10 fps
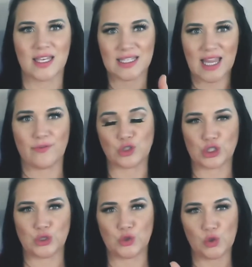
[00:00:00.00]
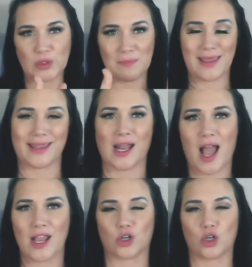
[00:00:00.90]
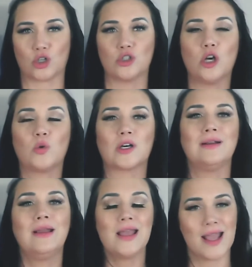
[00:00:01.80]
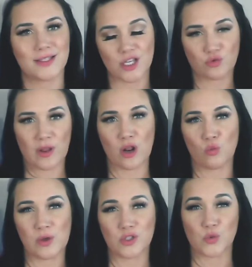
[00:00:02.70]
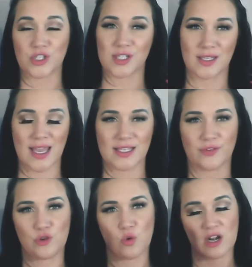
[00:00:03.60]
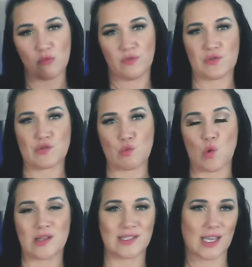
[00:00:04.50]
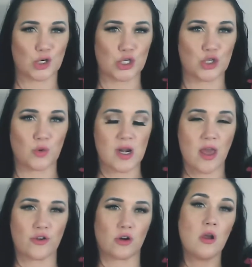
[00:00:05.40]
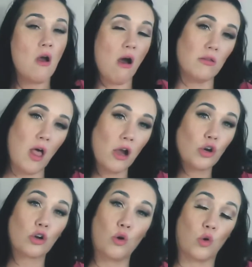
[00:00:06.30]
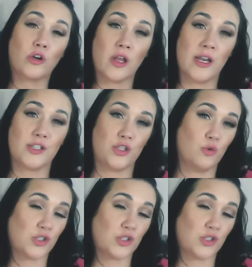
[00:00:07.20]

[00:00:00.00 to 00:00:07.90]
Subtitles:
level too. You can make it higher or lower. It does run on wheels, which is nice if you want to move it from one section to another. A longer cord on it too, which I